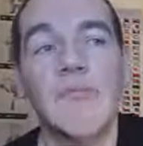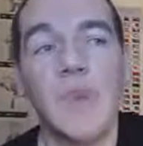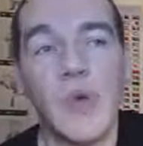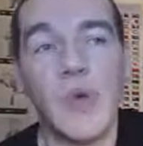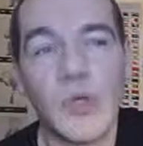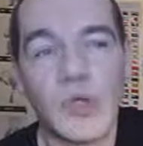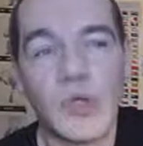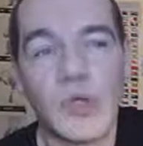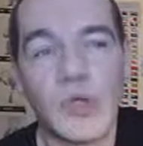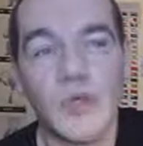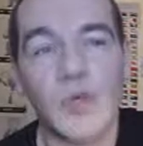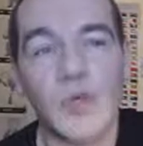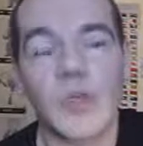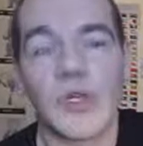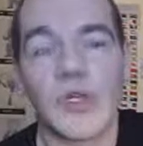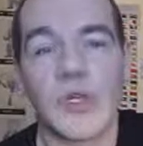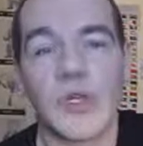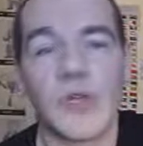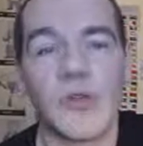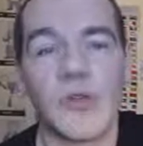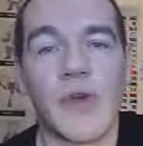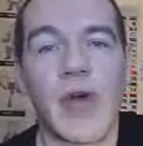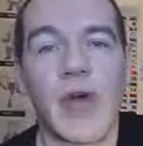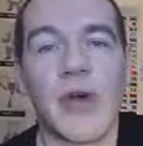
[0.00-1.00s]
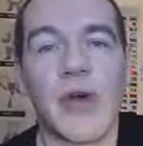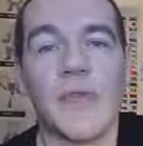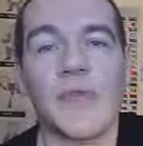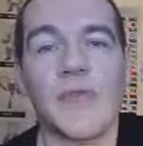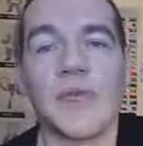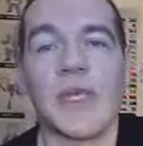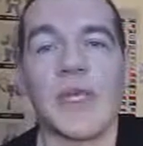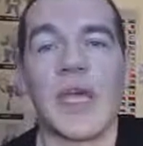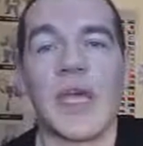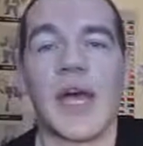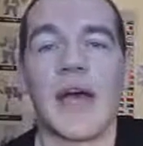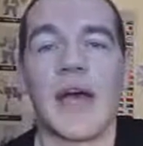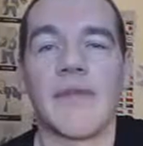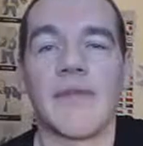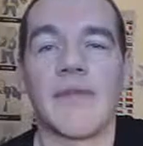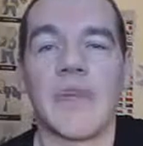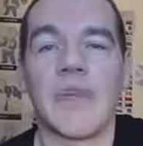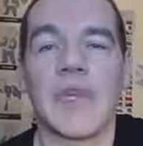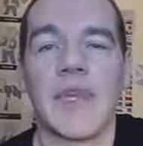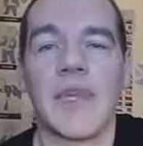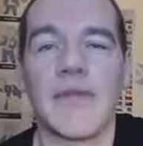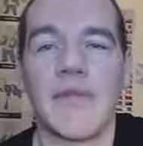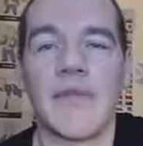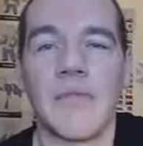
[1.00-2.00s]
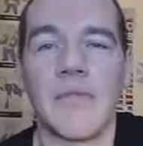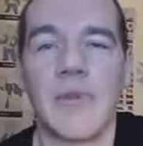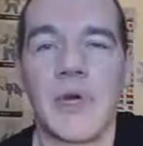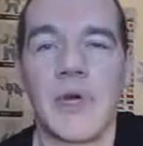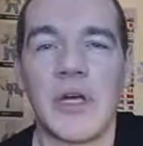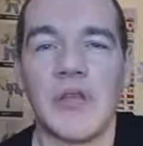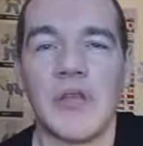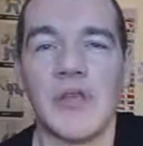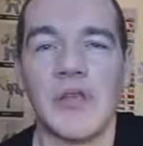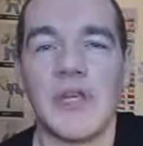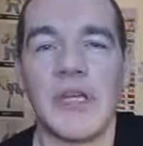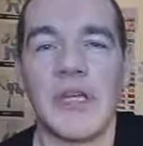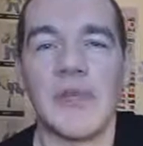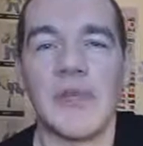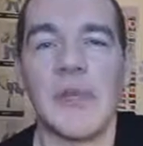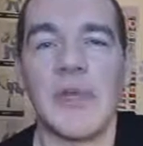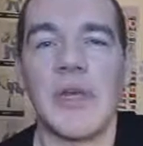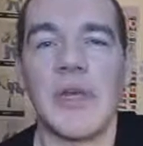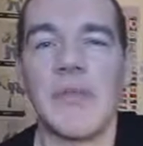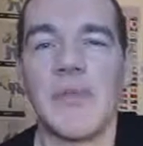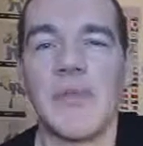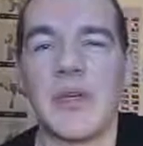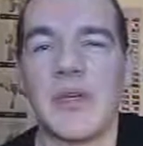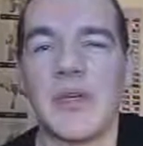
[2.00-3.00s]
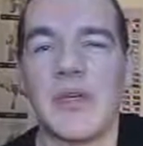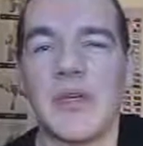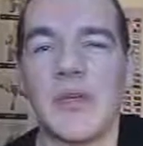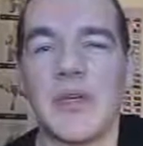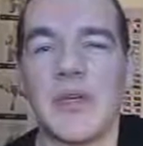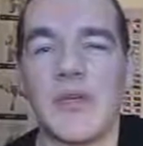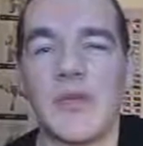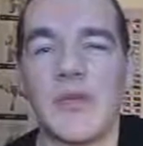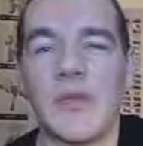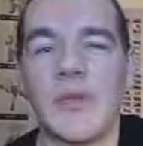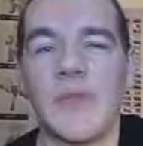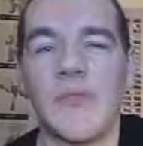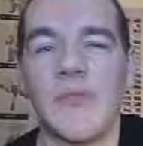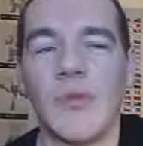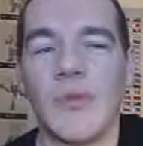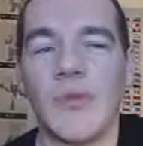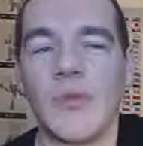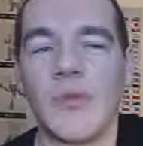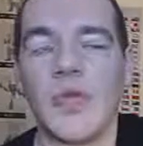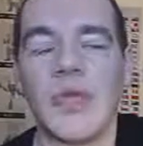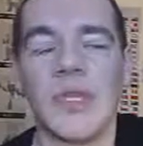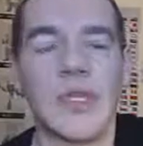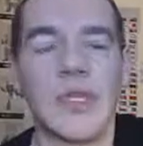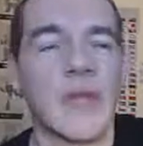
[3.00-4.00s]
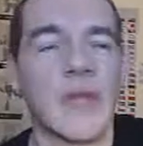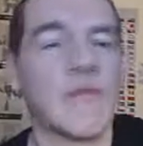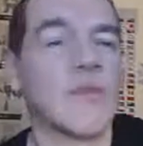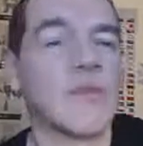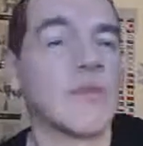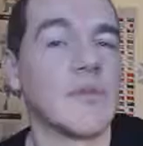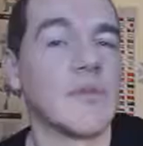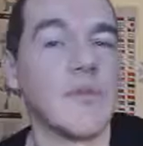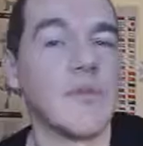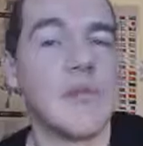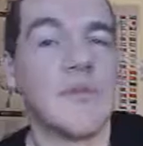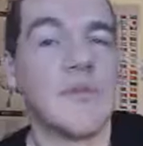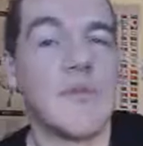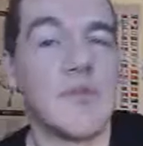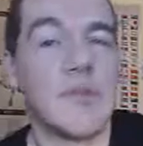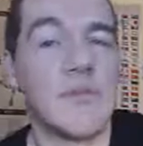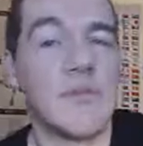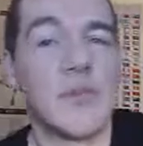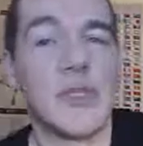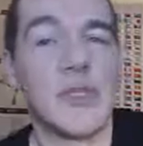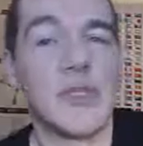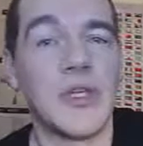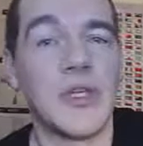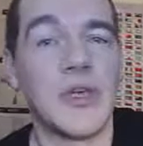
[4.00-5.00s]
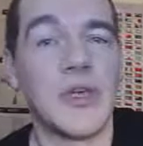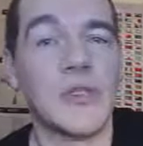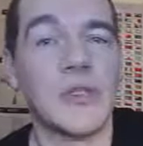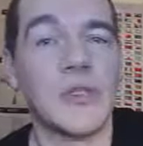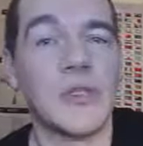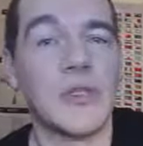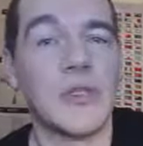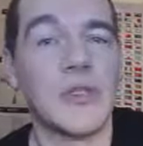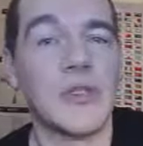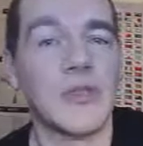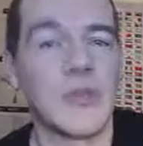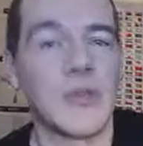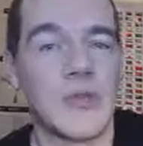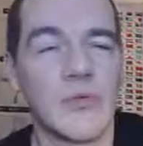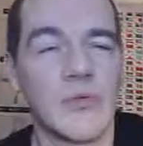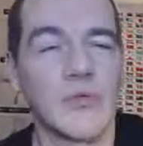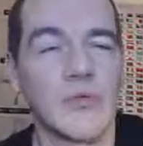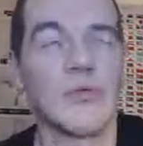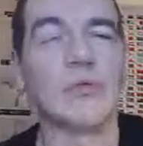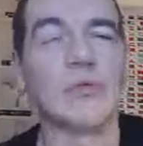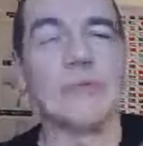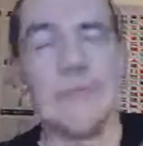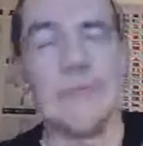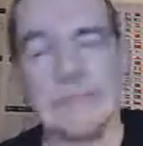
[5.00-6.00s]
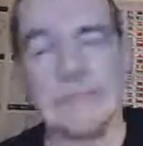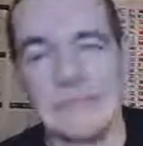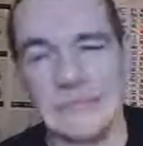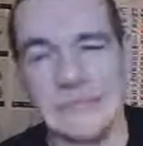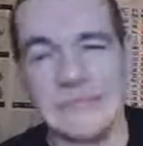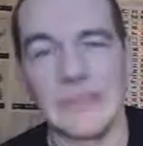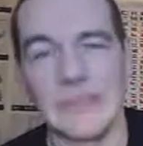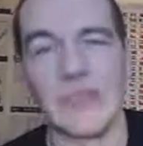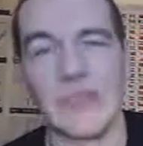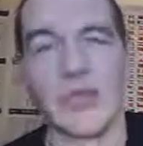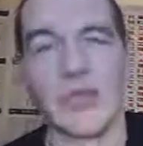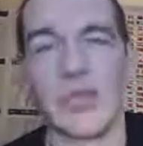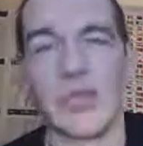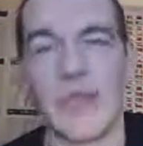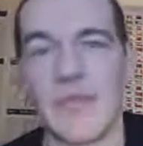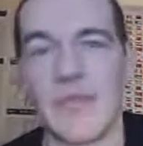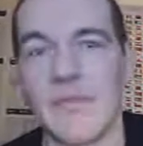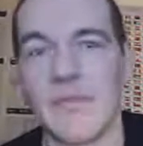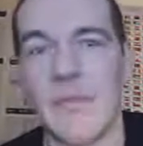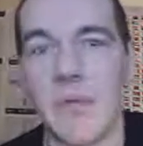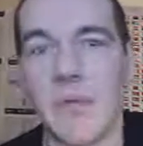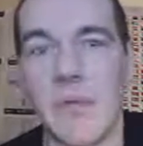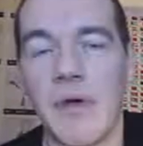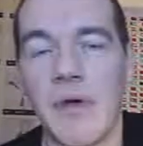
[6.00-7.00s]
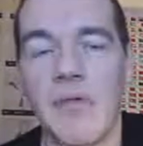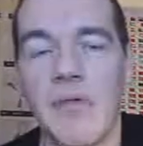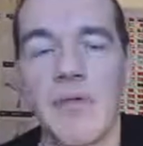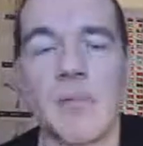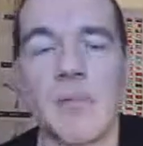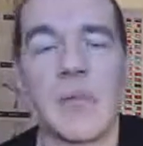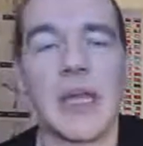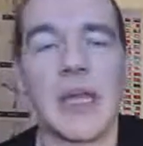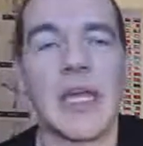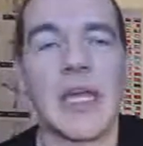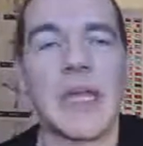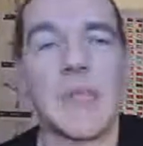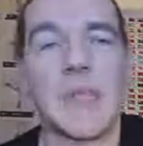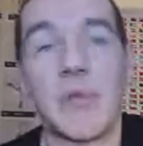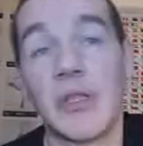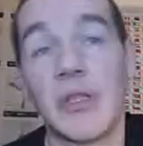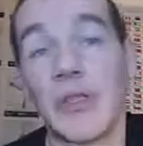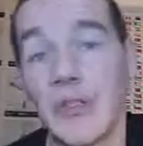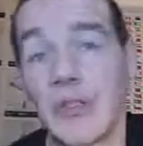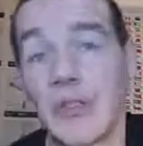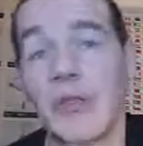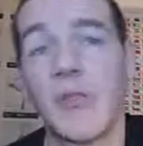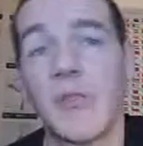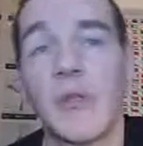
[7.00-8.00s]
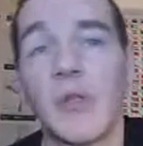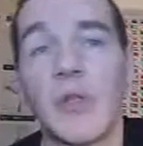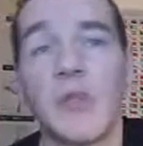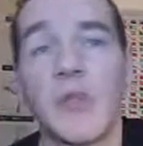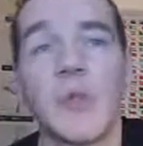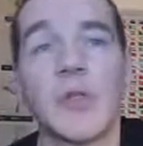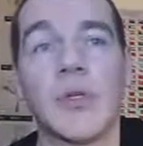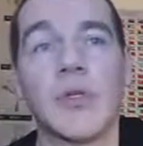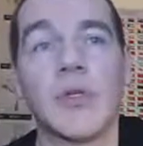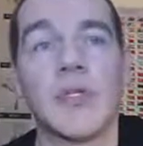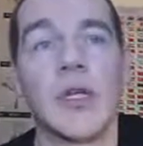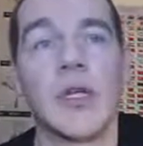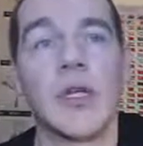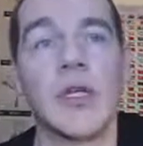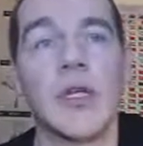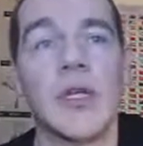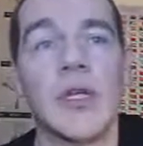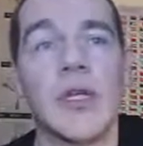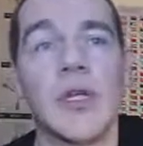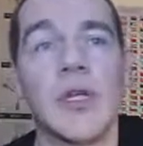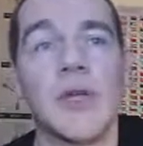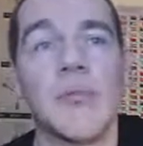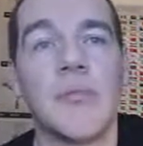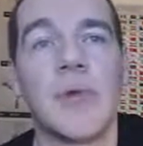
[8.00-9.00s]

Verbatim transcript: most of which are crap but you have to give a bit of leeway because you know that most of these levels are being made by children so You've got to give them a bit of a break. But there's some good ones here.